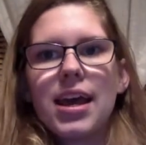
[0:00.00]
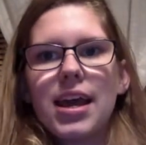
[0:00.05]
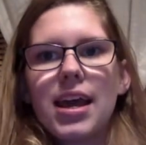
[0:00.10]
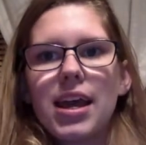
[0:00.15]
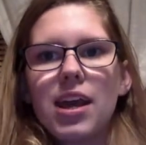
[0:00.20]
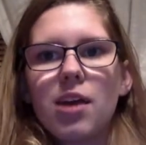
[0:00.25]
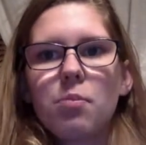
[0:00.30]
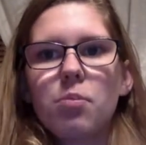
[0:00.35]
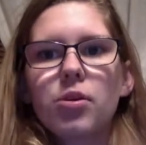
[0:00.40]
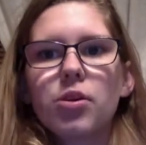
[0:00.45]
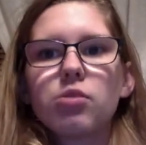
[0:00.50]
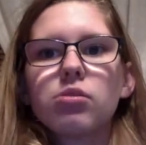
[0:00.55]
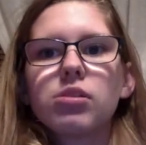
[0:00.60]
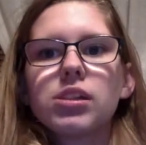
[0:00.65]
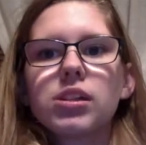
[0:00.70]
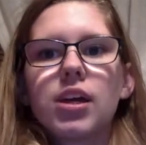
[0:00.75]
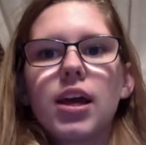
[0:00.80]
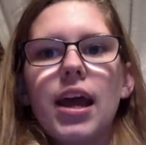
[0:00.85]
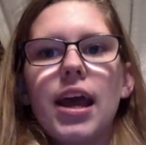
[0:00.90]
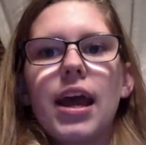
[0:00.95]
He had
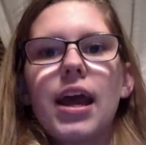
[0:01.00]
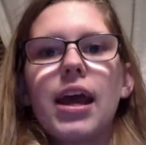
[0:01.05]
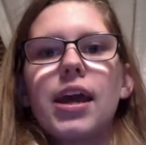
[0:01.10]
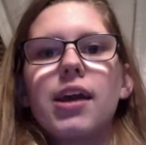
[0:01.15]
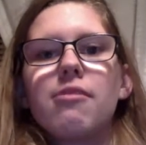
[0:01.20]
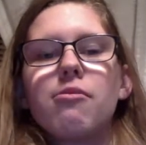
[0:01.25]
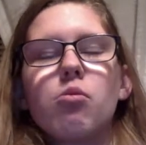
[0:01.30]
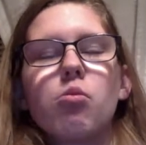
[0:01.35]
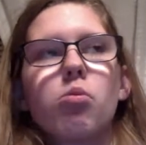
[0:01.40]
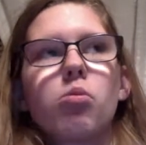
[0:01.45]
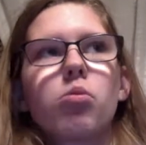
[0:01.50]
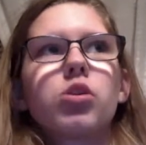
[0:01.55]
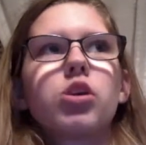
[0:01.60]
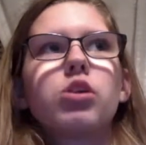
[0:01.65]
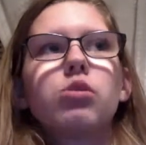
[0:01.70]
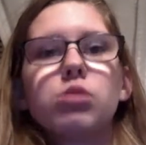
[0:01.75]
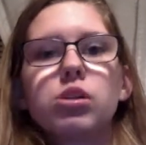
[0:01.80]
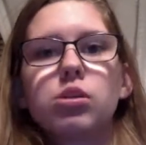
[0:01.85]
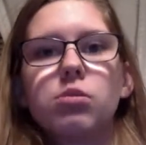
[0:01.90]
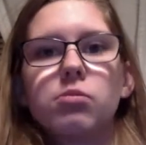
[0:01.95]
produced a
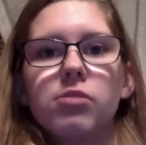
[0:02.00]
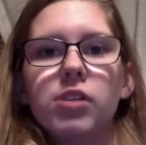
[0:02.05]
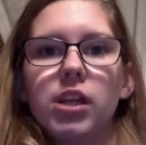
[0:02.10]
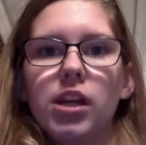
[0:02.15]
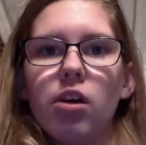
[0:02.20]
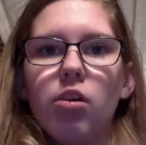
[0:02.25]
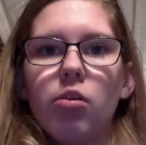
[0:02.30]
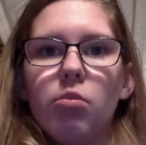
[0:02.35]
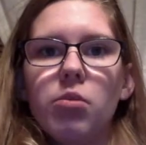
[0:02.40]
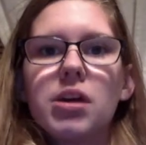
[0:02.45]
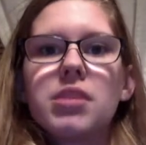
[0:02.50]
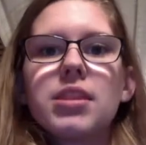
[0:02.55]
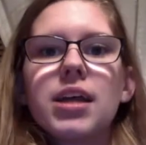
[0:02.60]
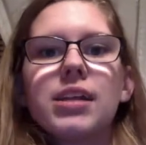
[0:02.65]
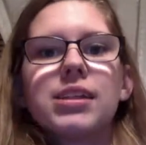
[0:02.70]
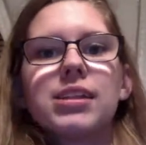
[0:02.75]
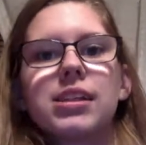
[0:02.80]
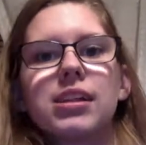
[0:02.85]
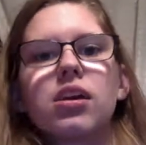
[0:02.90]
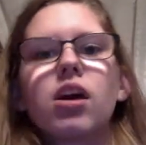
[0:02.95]
YouTube video and
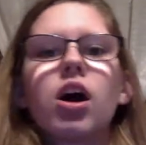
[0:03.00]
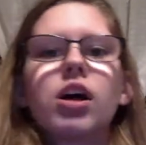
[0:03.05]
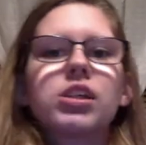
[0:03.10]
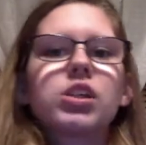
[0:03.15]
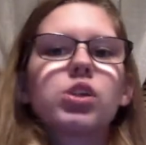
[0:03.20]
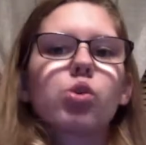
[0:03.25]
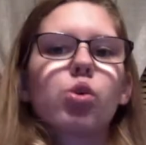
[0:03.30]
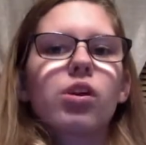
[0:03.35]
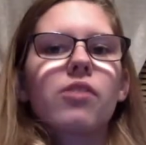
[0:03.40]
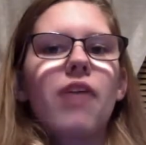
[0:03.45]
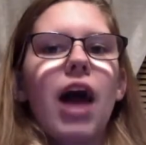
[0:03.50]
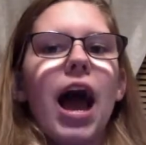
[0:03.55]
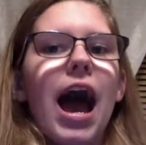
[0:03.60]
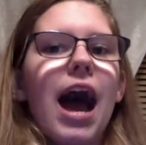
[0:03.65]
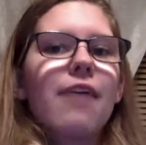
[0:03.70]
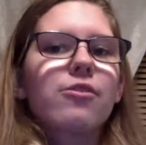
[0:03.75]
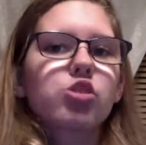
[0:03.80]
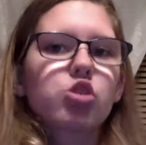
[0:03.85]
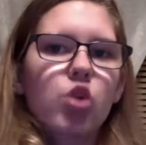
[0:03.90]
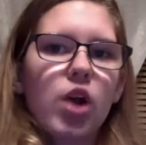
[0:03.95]
then did a sort of
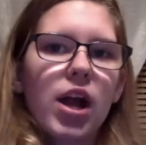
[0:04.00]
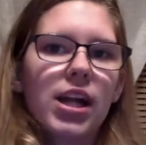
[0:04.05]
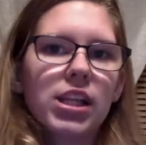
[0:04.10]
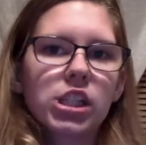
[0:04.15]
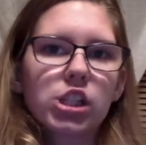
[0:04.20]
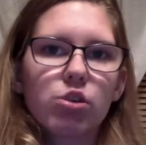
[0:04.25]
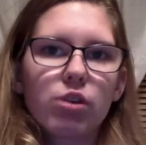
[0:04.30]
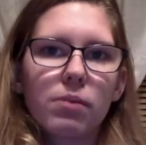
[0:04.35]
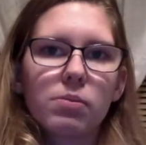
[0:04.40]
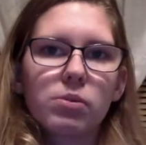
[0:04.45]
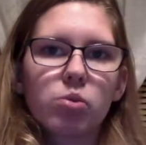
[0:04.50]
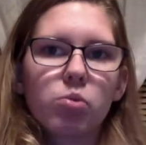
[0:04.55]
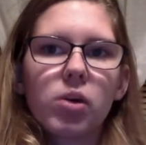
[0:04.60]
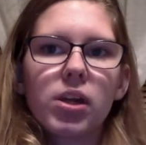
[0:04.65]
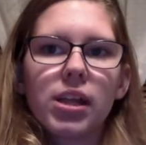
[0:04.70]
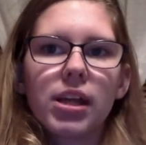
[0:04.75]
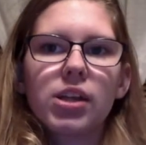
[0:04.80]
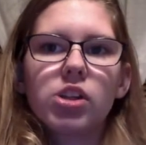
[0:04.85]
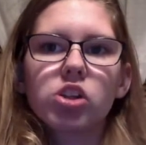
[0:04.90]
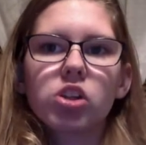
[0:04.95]
half transcript
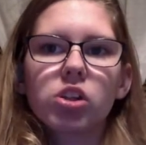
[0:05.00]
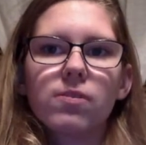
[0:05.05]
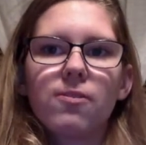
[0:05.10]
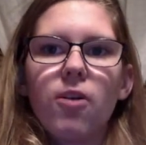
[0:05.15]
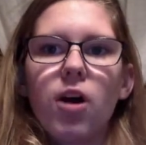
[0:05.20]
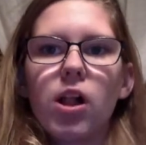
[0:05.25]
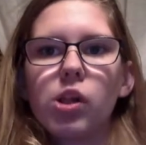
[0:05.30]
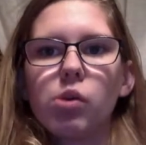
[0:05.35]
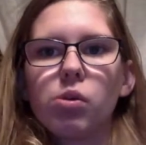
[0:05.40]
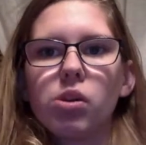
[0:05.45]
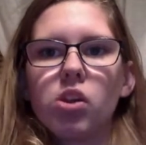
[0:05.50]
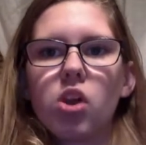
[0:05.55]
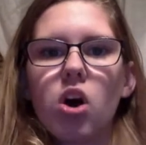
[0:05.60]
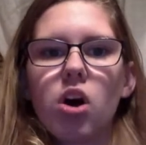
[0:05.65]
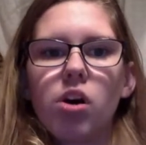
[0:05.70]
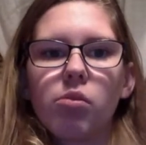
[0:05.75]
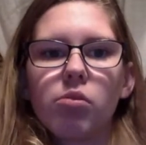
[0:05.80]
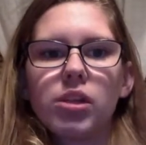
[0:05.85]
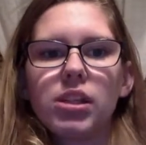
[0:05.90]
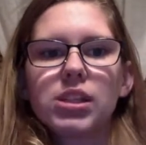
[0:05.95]
with it to follow
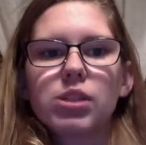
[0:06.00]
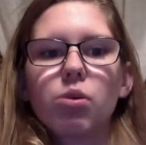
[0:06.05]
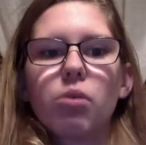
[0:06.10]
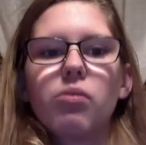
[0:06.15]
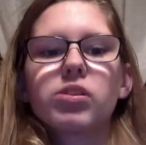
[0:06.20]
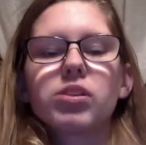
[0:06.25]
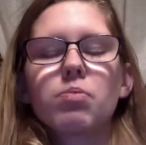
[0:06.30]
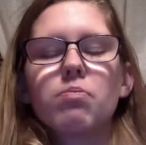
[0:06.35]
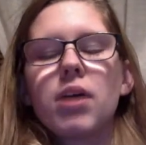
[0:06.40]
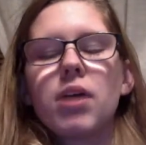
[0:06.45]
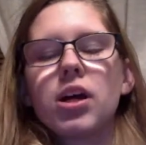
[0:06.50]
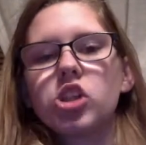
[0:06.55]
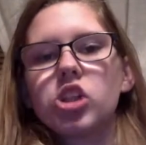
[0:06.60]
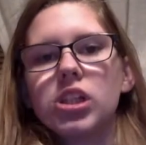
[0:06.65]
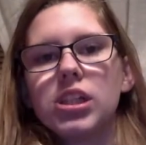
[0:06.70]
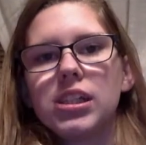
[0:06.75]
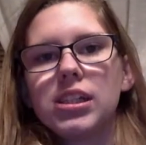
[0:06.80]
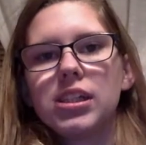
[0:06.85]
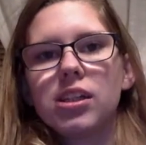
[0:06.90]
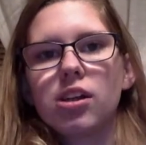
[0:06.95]
along with, so it was much
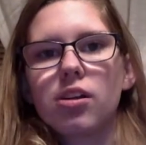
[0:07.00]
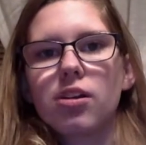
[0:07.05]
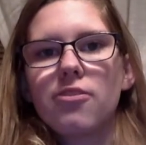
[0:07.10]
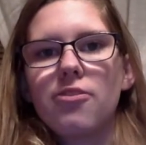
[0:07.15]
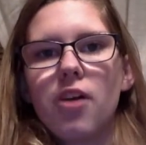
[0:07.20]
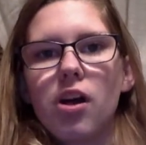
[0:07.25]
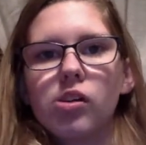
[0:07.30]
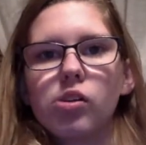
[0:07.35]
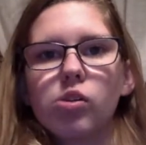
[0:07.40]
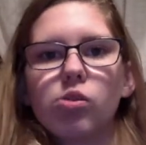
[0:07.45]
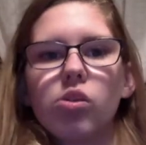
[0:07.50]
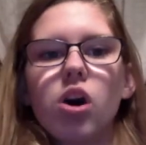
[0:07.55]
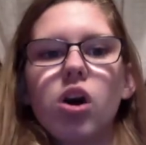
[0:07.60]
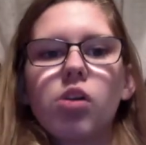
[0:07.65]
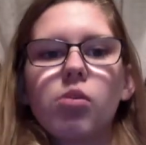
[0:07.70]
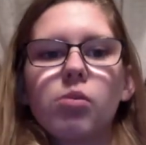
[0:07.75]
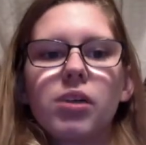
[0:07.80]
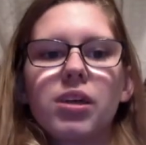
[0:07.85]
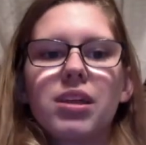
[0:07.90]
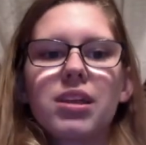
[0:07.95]
easier to follow
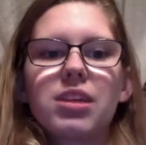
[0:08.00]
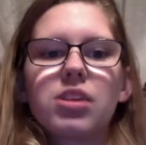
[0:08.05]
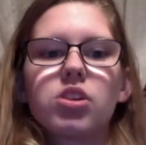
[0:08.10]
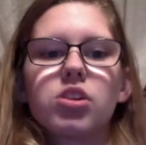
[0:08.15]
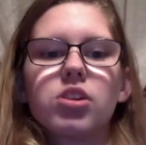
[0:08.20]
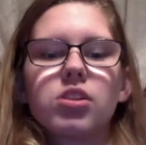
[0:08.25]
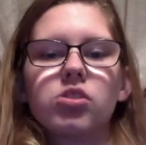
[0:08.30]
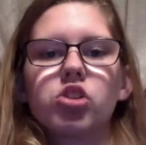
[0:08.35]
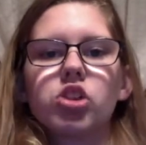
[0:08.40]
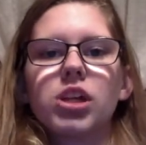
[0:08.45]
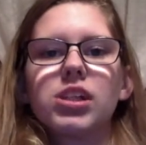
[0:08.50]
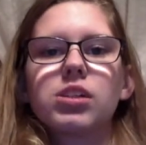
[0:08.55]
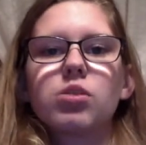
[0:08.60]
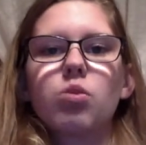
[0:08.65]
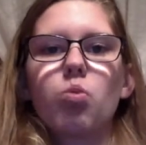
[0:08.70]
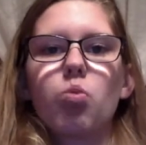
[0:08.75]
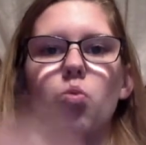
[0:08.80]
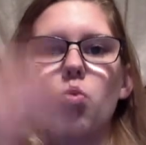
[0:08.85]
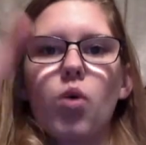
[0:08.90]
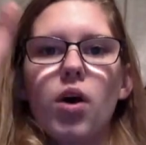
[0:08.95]
along with than just
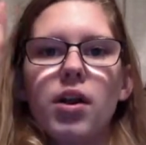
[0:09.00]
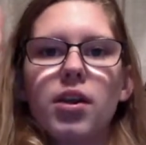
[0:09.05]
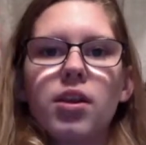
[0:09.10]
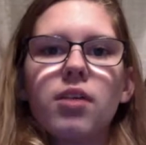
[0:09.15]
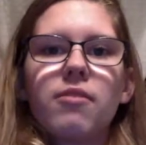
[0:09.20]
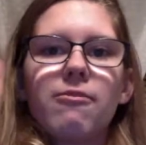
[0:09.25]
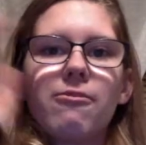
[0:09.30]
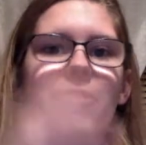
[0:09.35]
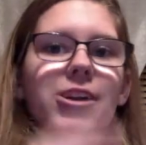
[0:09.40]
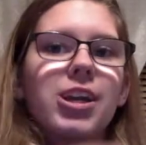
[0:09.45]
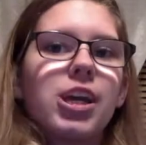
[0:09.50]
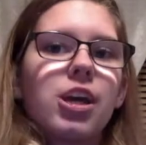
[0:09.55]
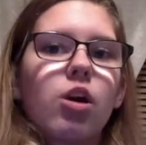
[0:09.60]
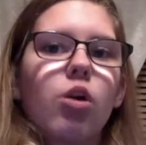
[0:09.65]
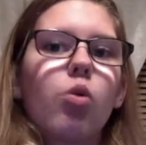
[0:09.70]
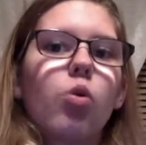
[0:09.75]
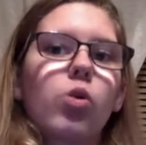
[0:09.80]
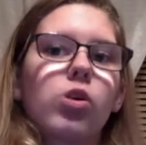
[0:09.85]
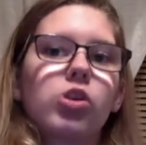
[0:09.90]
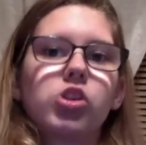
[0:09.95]
one video
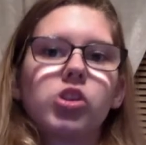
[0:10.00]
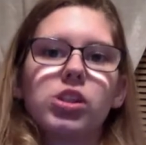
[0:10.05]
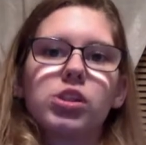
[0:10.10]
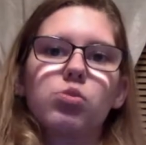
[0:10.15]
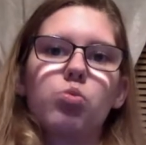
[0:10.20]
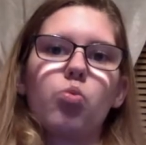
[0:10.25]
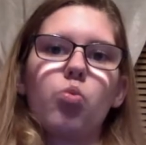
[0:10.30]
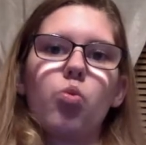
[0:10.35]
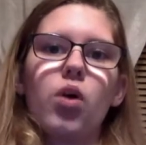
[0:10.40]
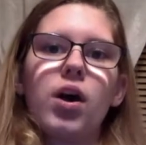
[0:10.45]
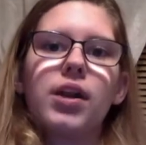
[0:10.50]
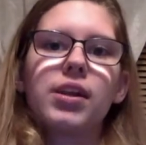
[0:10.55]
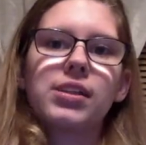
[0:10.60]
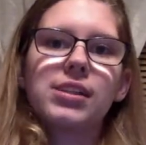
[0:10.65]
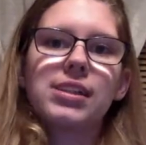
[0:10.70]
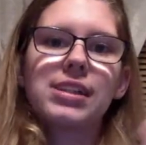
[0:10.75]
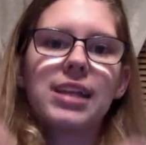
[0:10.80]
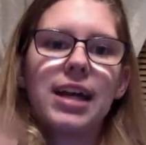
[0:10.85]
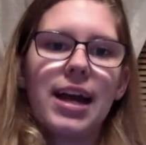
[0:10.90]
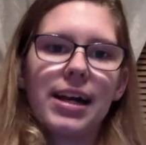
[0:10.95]
or just one
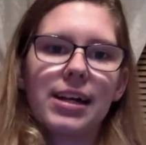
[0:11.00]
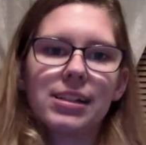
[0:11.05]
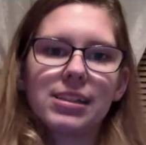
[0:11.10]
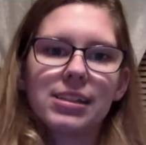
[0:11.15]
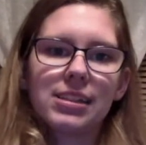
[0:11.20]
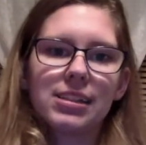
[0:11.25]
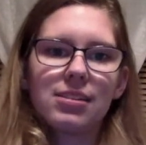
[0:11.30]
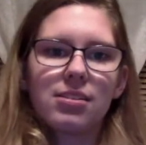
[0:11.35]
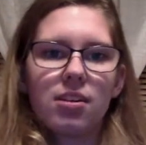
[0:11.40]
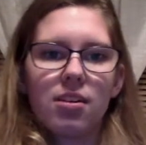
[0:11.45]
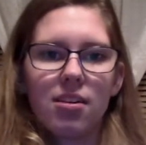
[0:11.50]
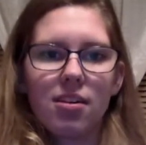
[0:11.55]
text.